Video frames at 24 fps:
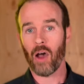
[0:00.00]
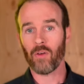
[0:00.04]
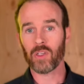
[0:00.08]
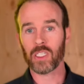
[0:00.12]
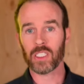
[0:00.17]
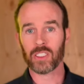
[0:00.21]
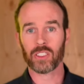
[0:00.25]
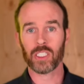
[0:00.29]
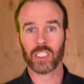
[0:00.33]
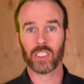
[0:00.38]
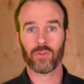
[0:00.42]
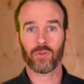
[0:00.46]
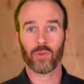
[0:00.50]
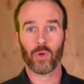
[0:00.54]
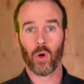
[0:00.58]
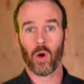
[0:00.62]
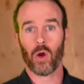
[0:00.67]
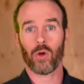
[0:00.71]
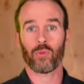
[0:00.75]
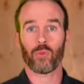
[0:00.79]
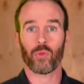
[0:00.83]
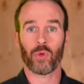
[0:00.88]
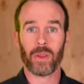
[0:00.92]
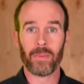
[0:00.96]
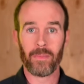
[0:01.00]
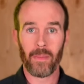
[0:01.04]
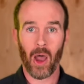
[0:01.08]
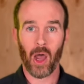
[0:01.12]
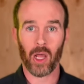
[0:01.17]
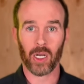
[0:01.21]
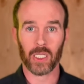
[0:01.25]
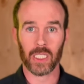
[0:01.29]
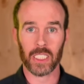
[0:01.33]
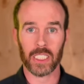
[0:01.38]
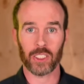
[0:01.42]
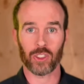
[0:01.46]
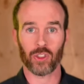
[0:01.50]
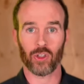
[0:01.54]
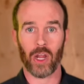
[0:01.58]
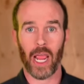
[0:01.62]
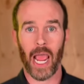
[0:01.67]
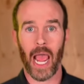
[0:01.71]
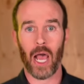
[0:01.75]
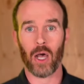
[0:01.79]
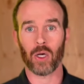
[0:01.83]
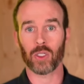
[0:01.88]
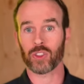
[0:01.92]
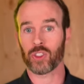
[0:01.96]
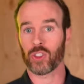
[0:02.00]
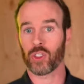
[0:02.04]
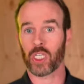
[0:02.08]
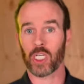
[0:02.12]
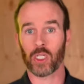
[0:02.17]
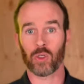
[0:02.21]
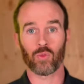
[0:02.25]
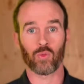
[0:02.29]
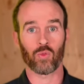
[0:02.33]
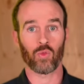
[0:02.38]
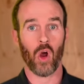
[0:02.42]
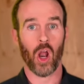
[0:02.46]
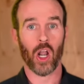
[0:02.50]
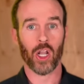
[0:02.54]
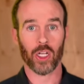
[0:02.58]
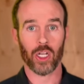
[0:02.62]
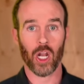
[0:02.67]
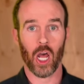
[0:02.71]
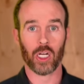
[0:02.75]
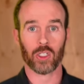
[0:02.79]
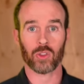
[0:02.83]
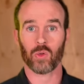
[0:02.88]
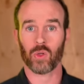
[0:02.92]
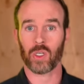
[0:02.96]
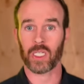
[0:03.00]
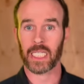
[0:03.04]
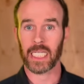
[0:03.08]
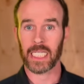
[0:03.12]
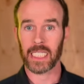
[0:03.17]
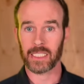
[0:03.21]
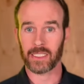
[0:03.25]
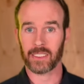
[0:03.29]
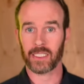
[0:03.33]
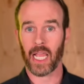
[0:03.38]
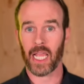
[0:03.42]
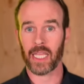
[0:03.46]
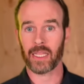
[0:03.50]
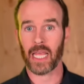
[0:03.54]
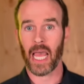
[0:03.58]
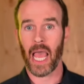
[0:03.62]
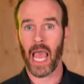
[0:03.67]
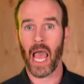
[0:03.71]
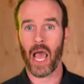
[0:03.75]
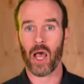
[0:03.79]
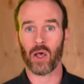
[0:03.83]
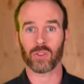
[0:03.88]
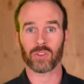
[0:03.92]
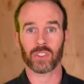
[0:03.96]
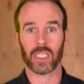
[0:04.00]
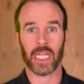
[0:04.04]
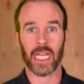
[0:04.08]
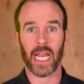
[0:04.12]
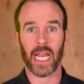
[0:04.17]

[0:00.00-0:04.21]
Obviously, if you are remodeling your house, you can run ductwork inside the house